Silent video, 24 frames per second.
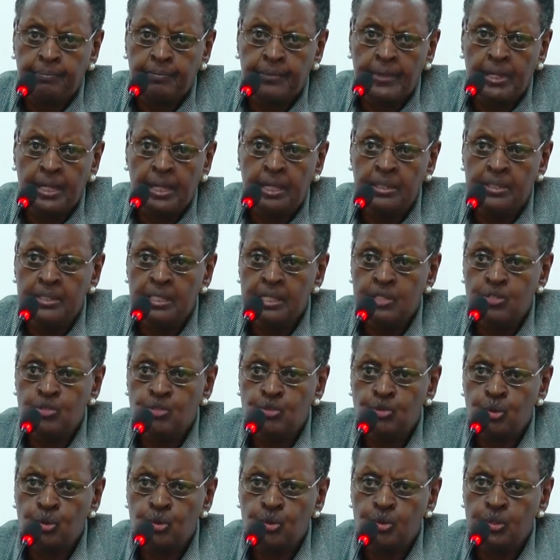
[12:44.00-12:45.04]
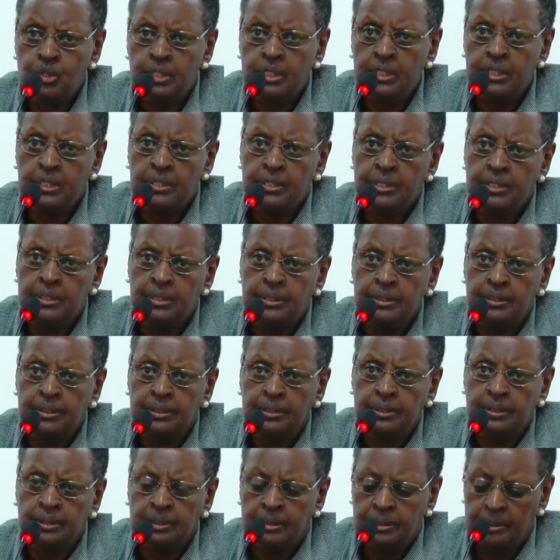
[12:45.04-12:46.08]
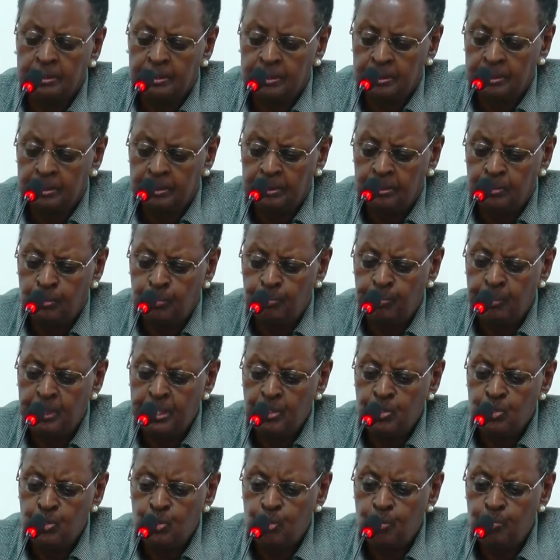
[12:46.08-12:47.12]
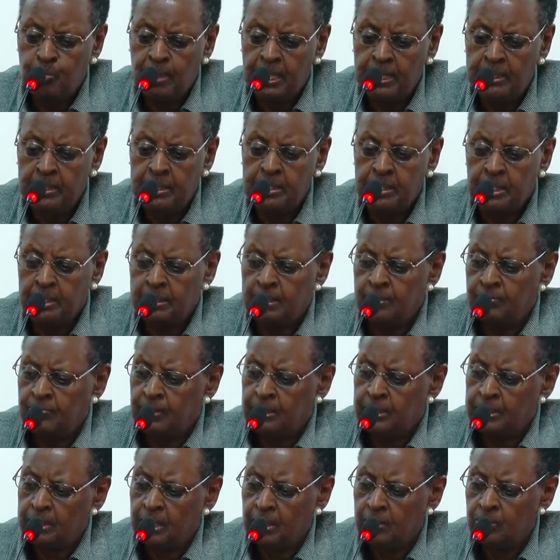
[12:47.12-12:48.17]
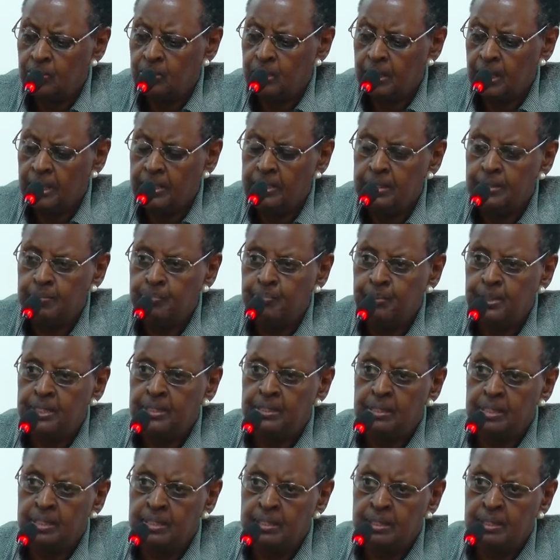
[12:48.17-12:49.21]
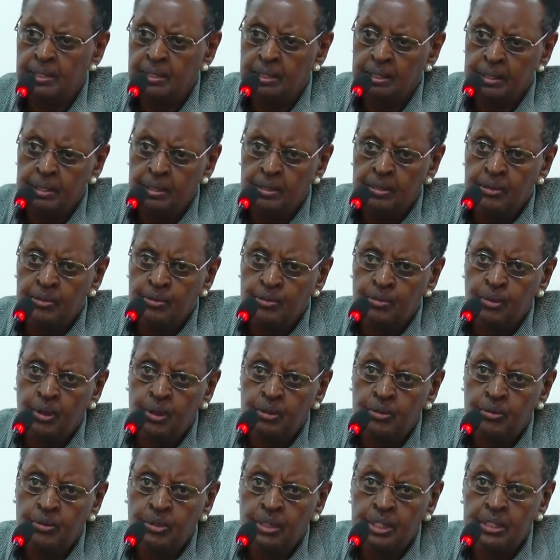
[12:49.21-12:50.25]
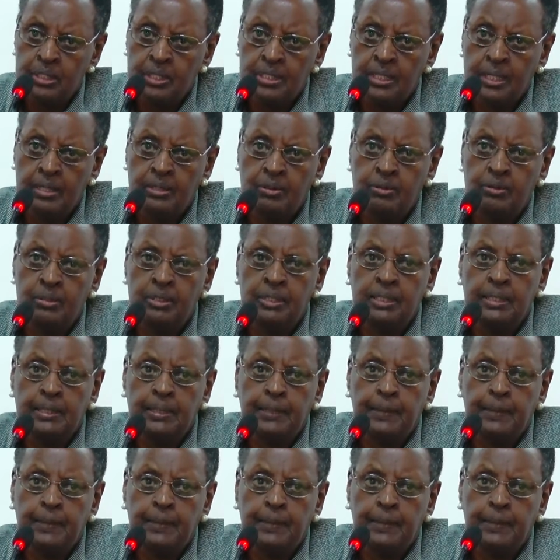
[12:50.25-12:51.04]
They are just told to pay so much, and if a child can't pay, they throw out the child.